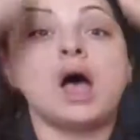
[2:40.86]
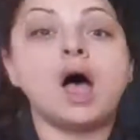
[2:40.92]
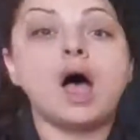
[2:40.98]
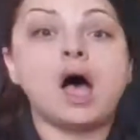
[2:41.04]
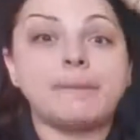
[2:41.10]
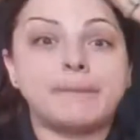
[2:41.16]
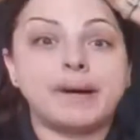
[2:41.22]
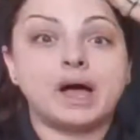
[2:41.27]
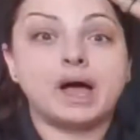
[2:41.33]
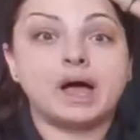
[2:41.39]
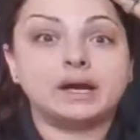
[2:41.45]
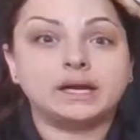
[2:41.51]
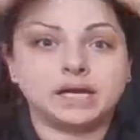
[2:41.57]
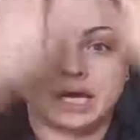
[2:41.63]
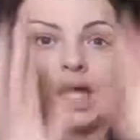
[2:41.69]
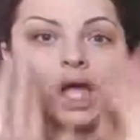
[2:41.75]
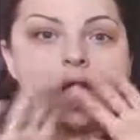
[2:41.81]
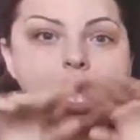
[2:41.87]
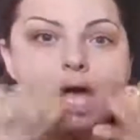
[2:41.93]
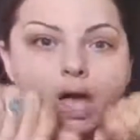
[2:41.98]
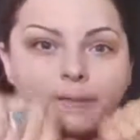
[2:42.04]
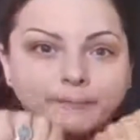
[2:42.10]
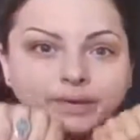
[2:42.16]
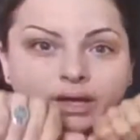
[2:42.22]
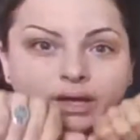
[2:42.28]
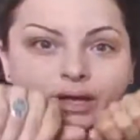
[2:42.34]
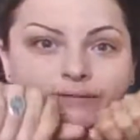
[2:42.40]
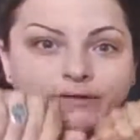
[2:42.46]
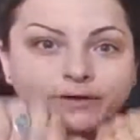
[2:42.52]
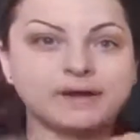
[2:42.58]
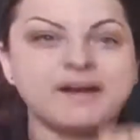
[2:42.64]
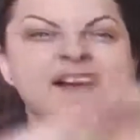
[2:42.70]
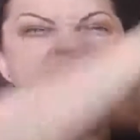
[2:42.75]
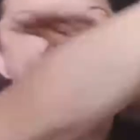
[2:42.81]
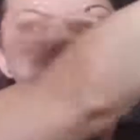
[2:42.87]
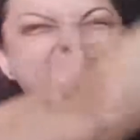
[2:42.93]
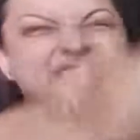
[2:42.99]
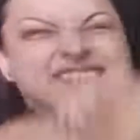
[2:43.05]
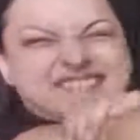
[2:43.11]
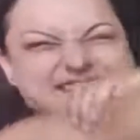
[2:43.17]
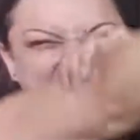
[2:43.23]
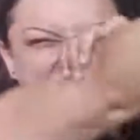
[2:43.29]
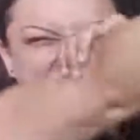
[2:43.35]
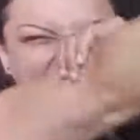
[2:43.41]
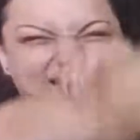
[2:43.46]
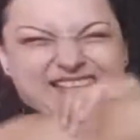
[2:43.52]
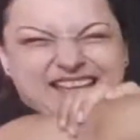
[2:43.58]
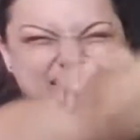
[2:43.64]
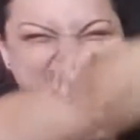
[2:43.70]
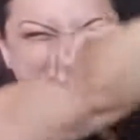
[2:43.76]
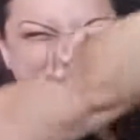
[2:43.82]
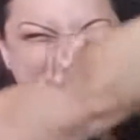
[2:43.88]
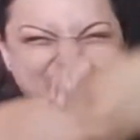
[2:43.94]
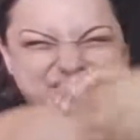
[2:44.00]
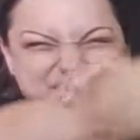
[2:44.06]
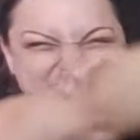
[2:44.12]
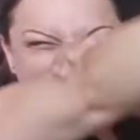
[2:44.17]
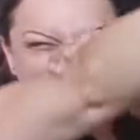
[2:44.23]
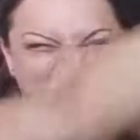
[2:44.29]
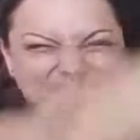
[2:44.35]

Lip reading: a bunny, a beaver, a silly elephant.